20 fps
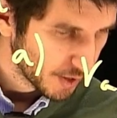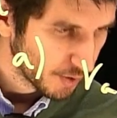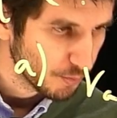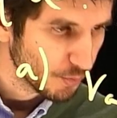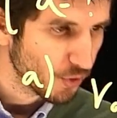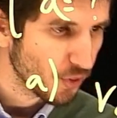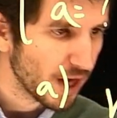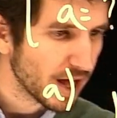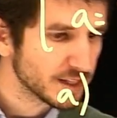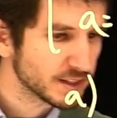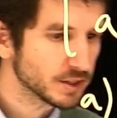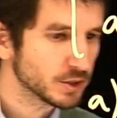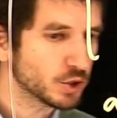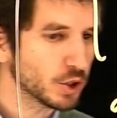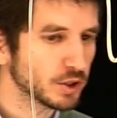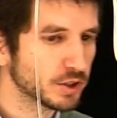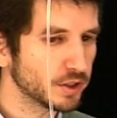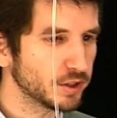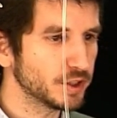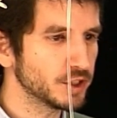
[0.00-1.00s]
But that's the
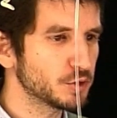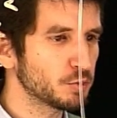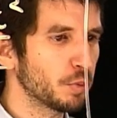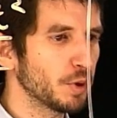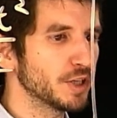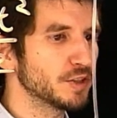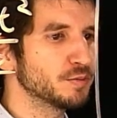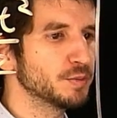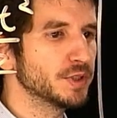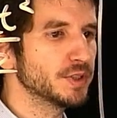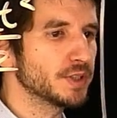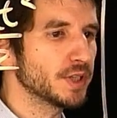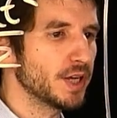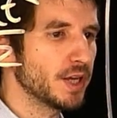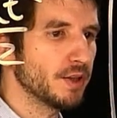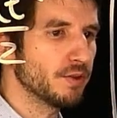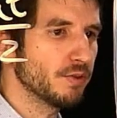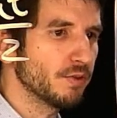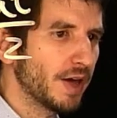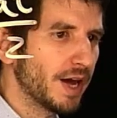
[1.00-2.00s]
total displacement
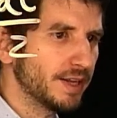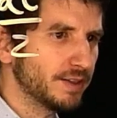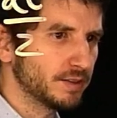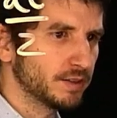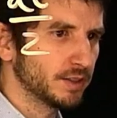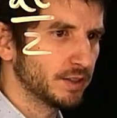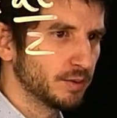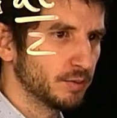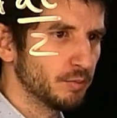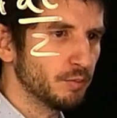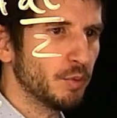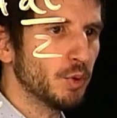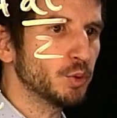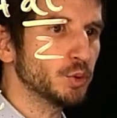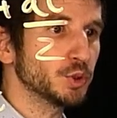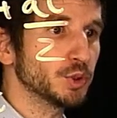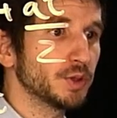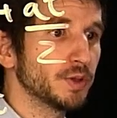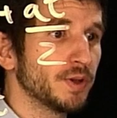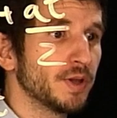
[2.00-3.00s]
in that
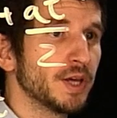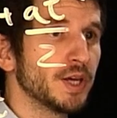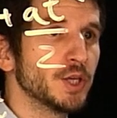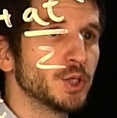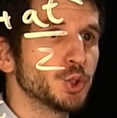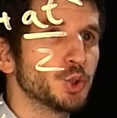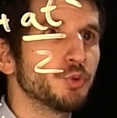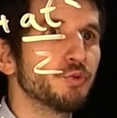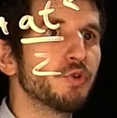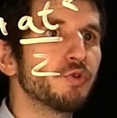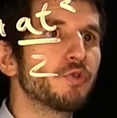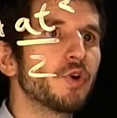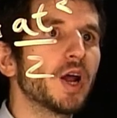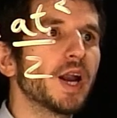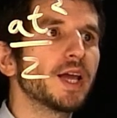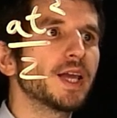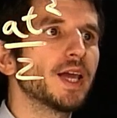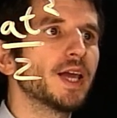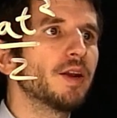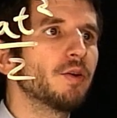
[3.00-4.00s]
motion. So we've gone
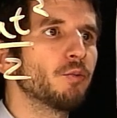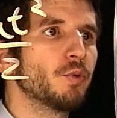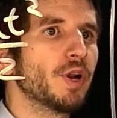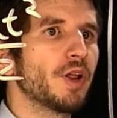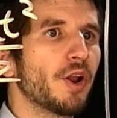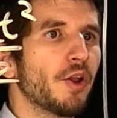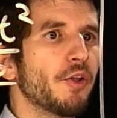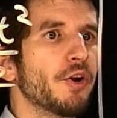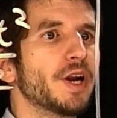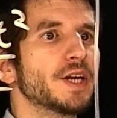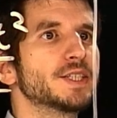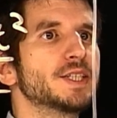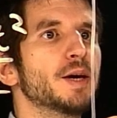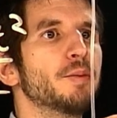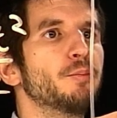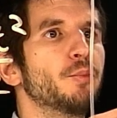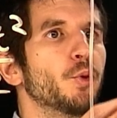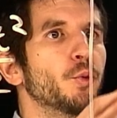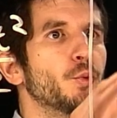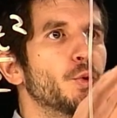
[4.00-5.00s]
again with another
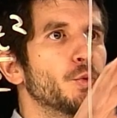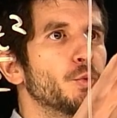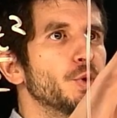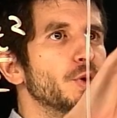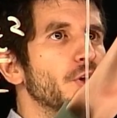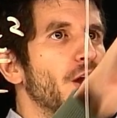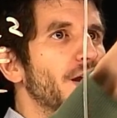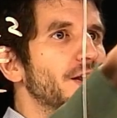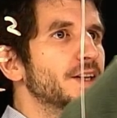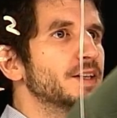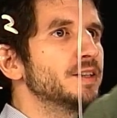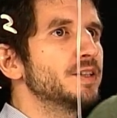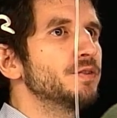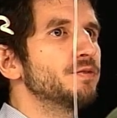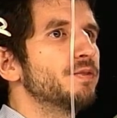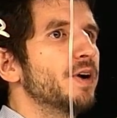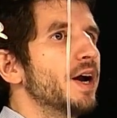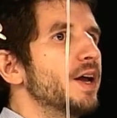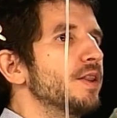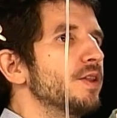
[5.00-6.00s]
example where we
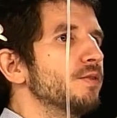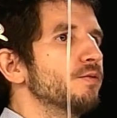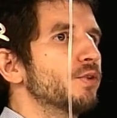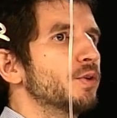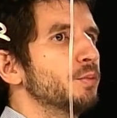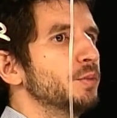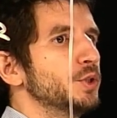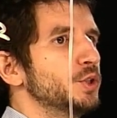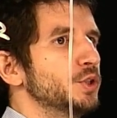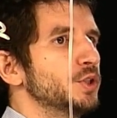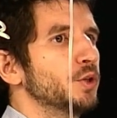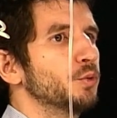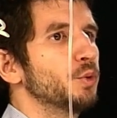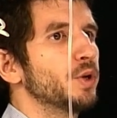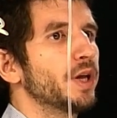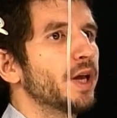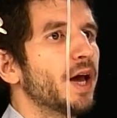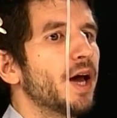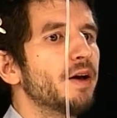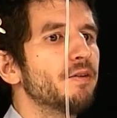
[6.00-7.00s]
identify the information that we
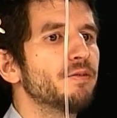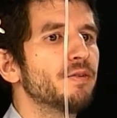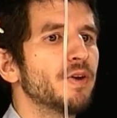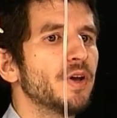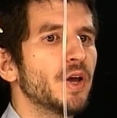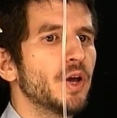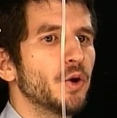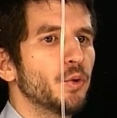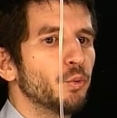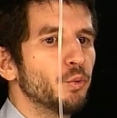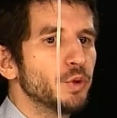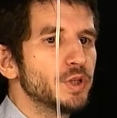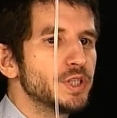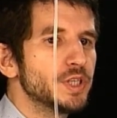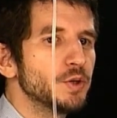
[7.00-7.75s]
have, we see